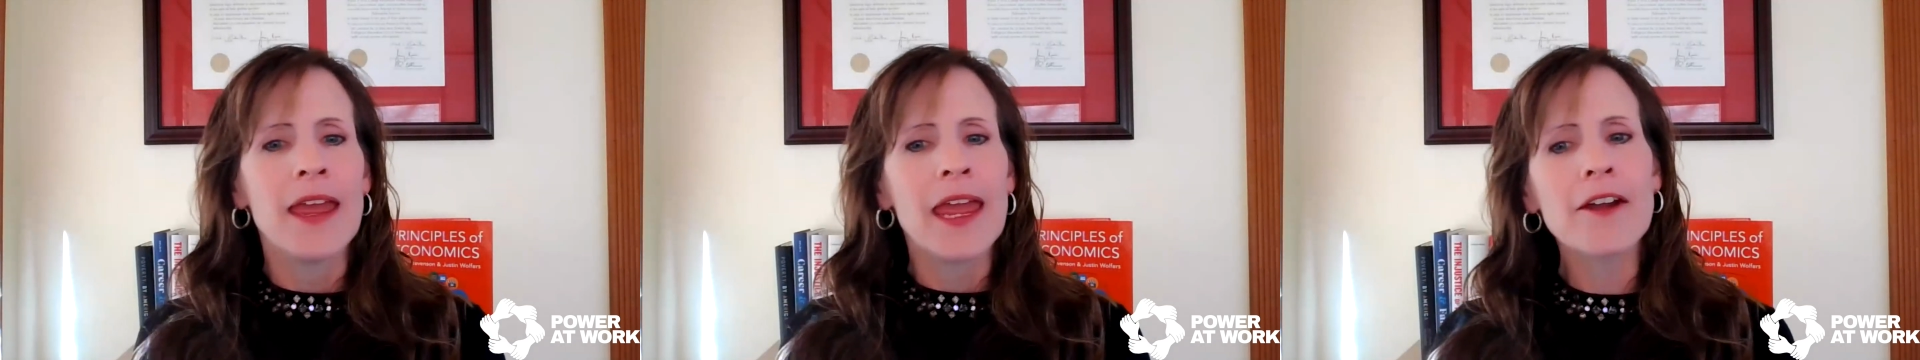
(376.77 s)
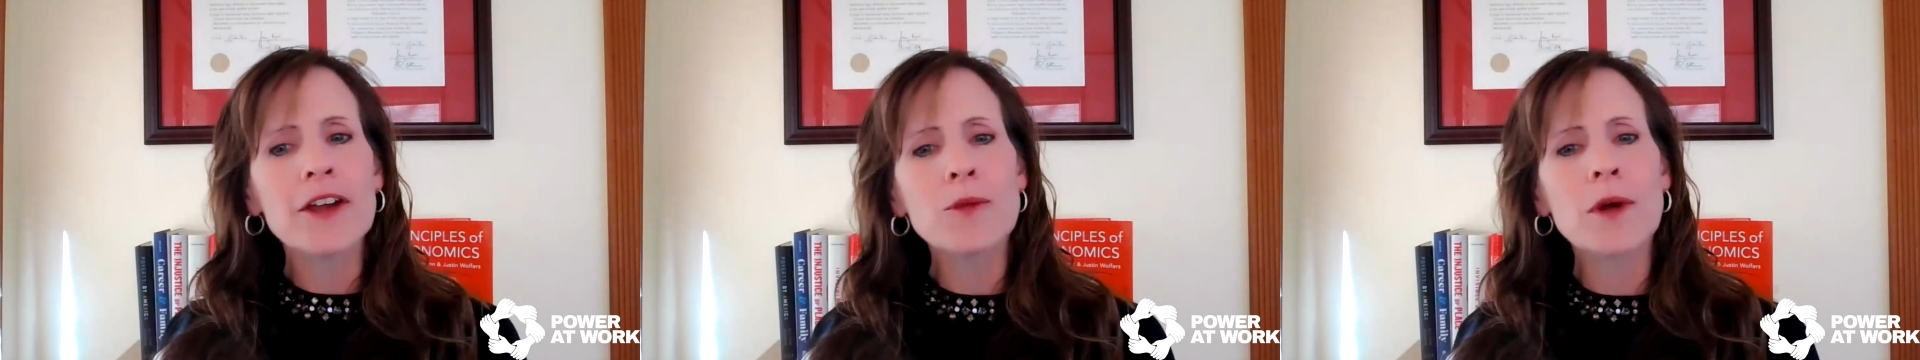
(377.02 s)

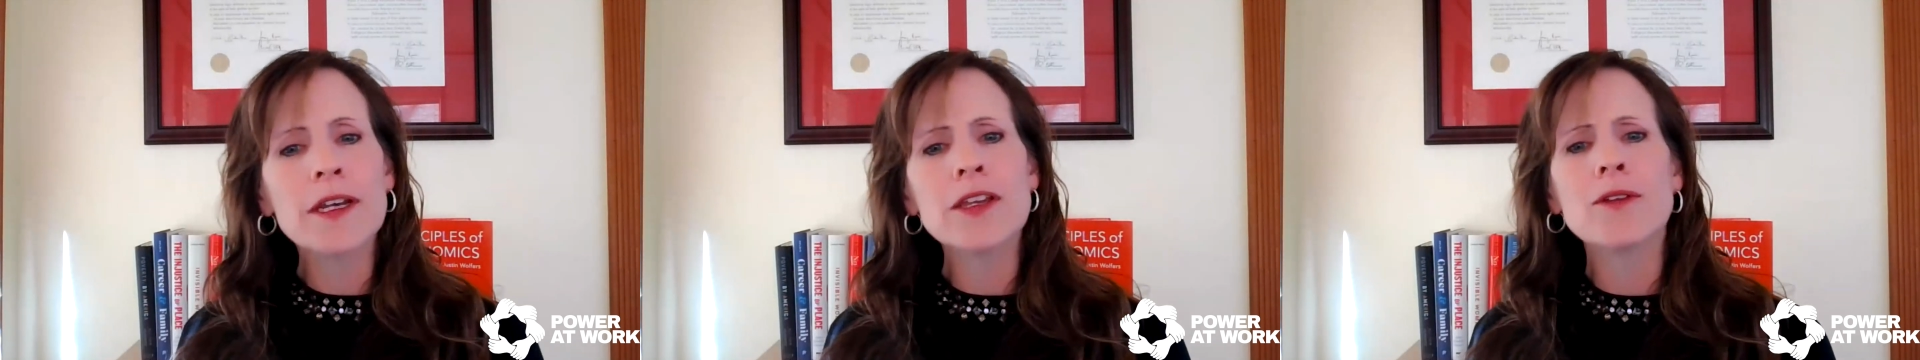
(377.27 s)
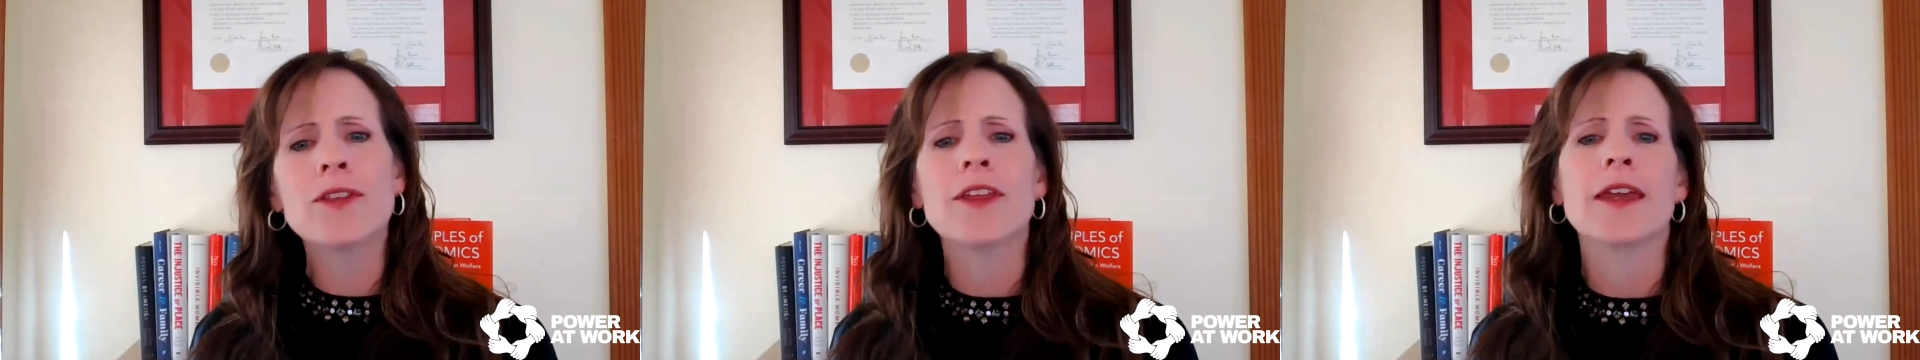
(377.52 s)
Harry, what do
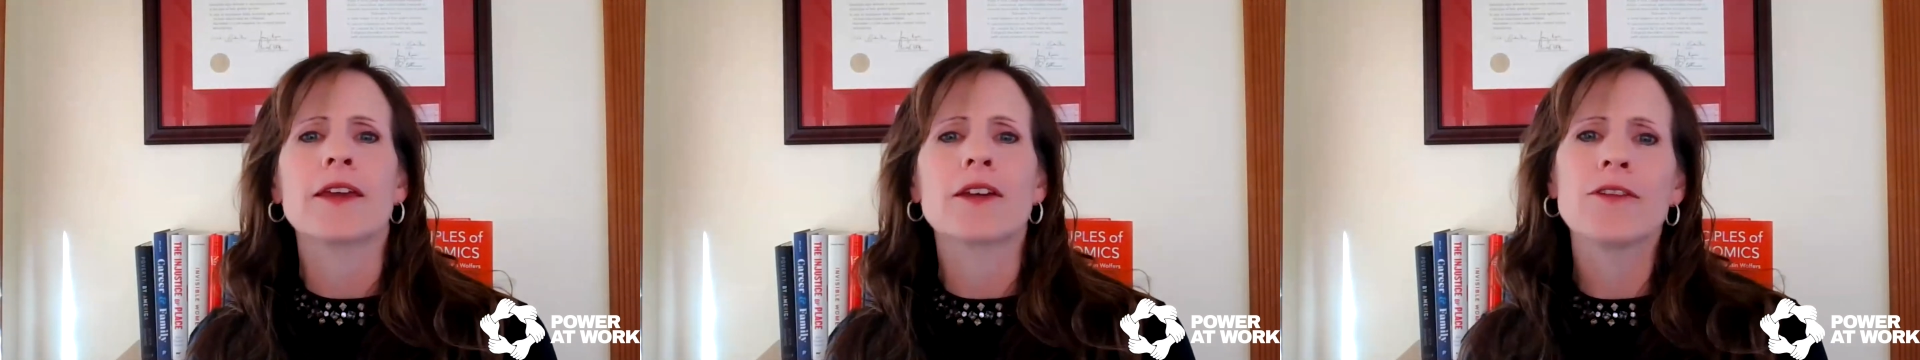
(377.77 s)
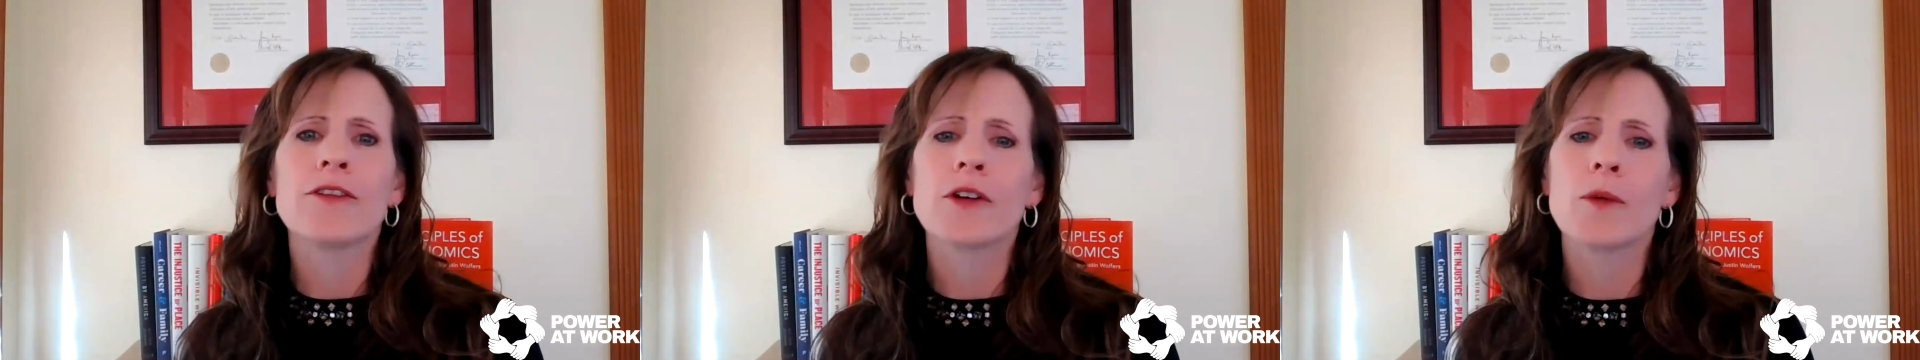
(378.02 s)
you think?
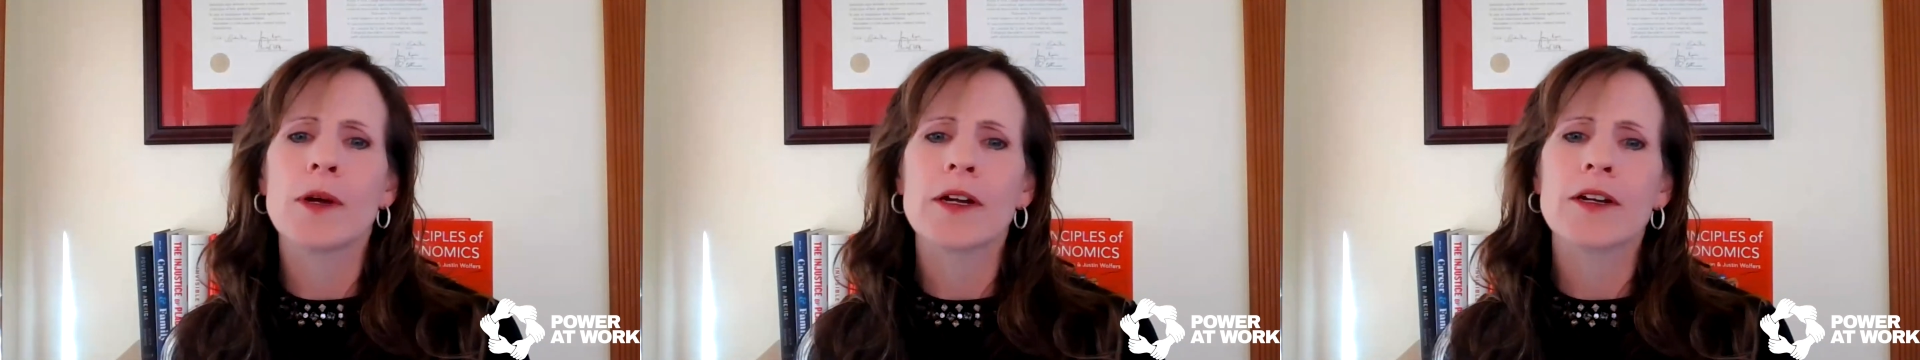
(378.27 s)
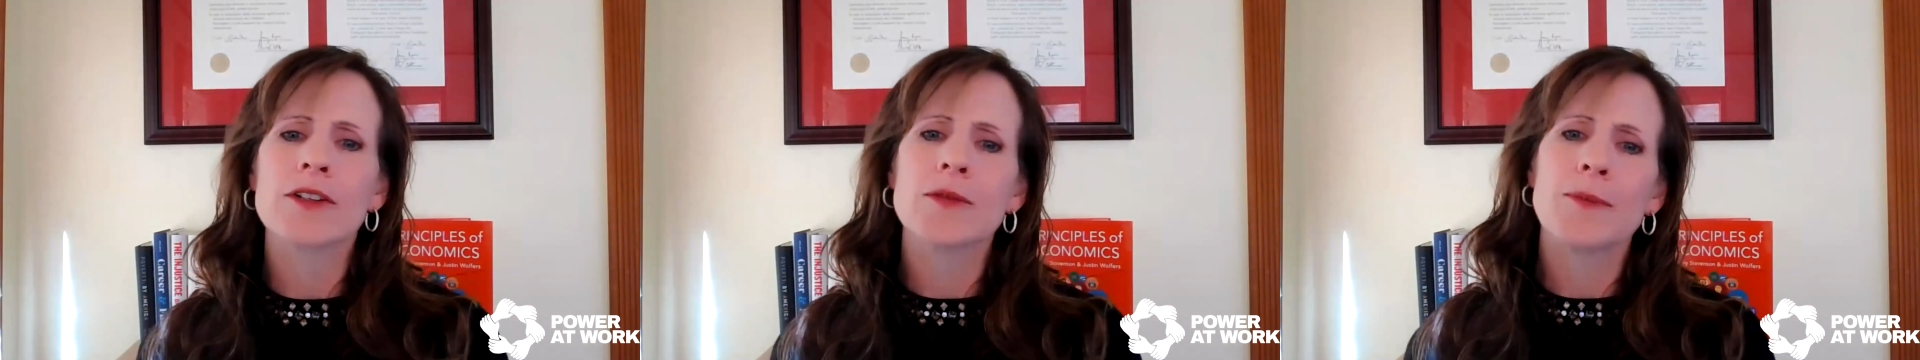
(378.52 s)
Good for workers,